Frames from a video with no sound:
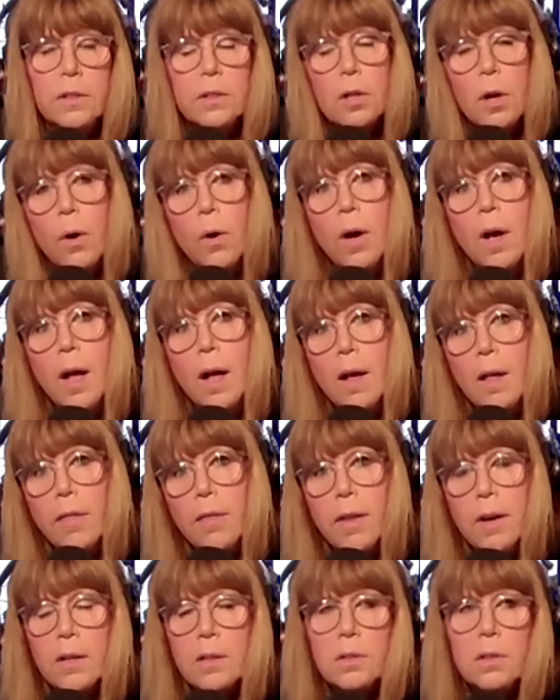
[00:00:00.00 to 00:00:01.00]
So
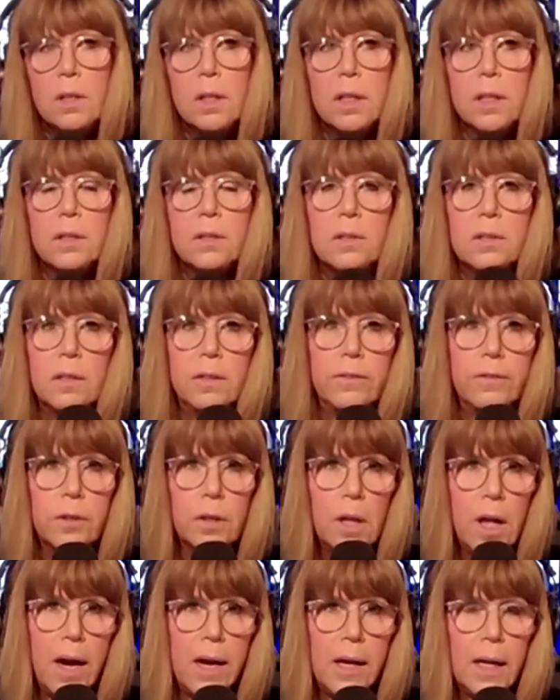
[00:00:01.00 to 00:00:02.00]
there's a little silver
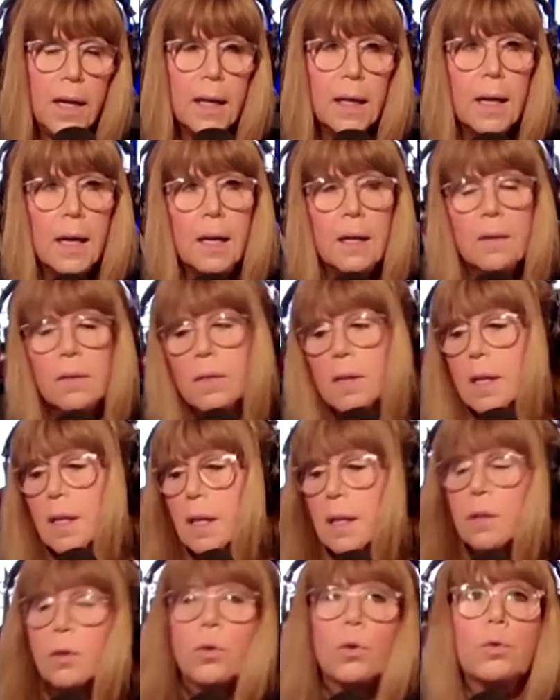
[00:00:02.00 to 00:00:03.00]
lining in
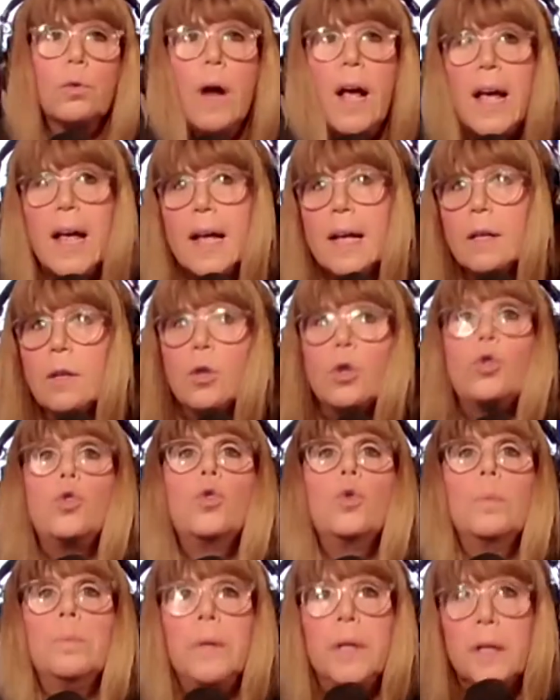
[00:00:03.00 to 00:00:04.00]
the gray
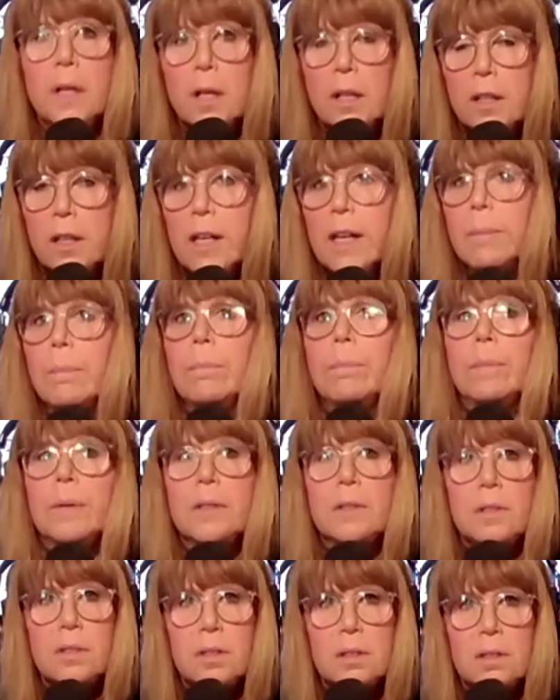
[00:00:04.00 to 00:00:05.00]

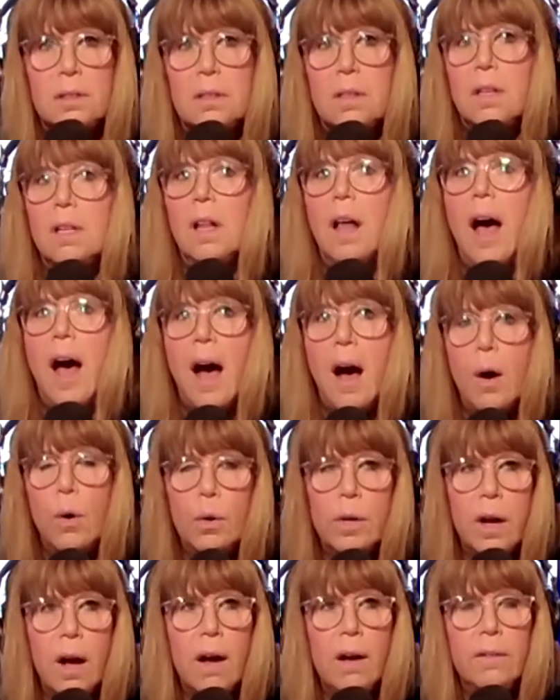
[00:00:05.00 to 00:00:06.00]
cumulonimbus
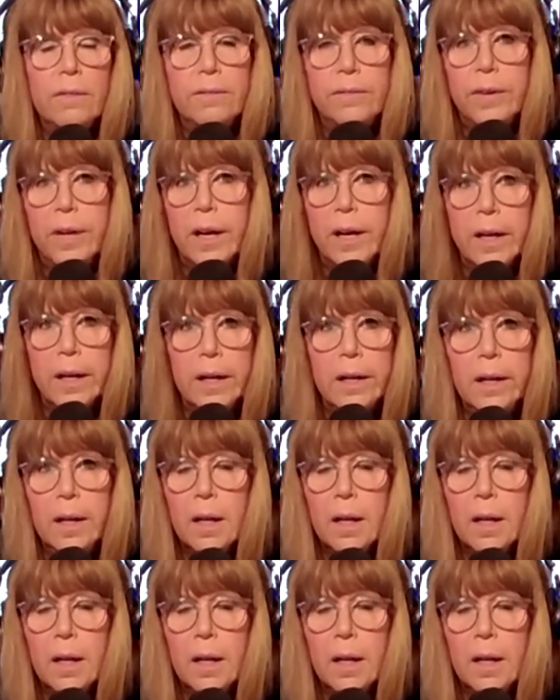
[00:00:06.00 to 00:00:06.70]
cloud of